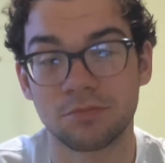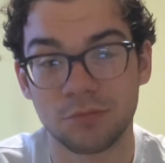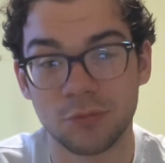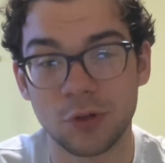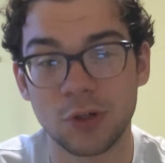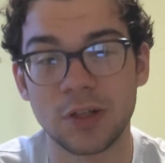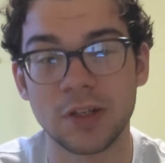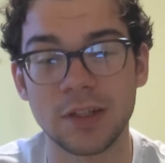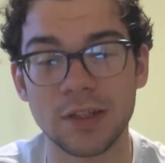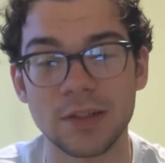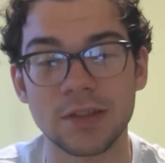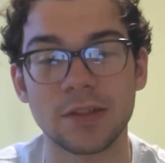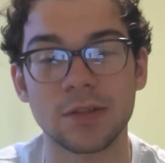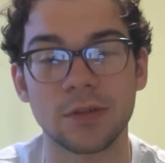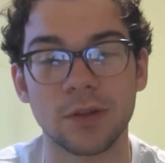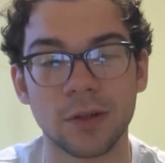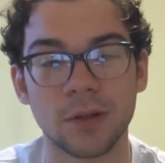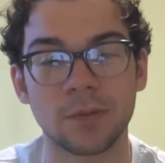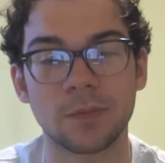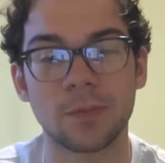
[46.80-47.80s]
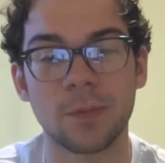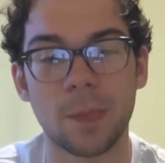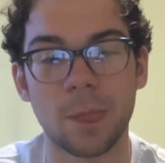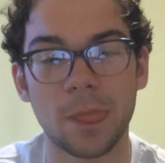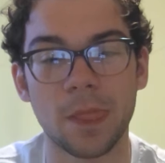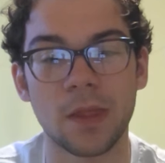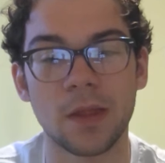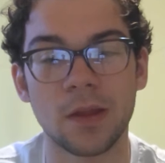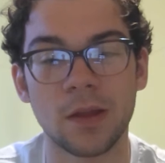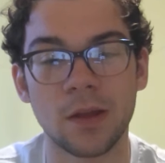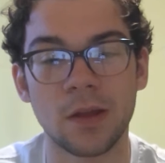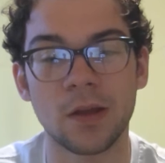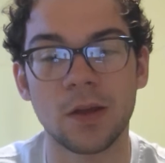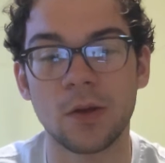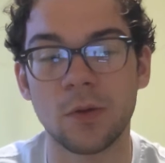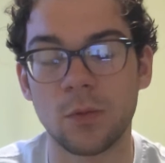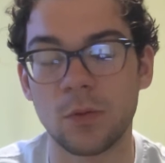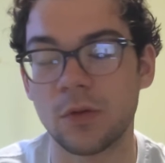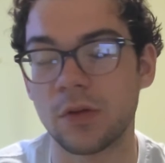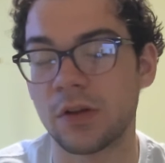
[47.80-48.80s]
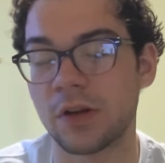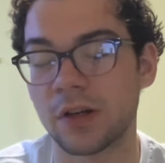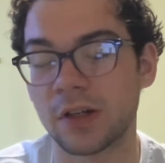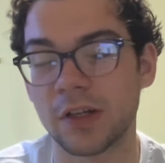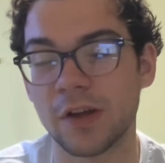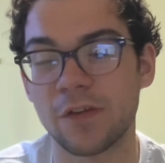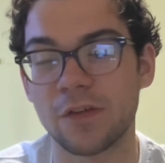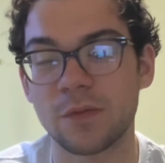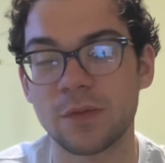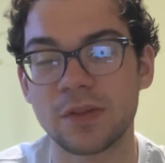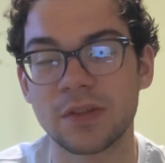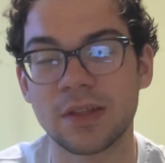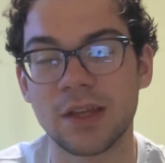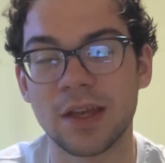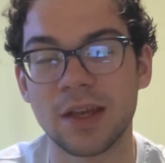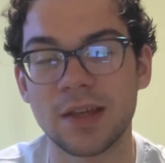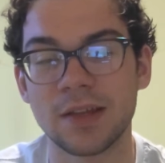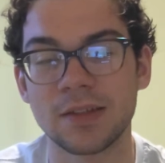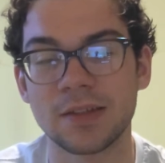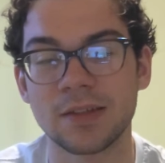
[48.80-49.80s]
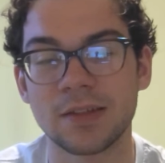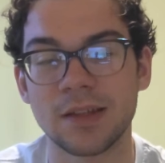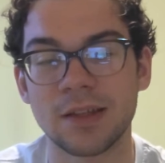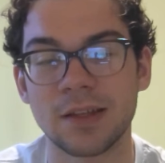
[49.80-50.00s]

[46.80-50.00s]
Pretty easy, right? Well, in our government's case,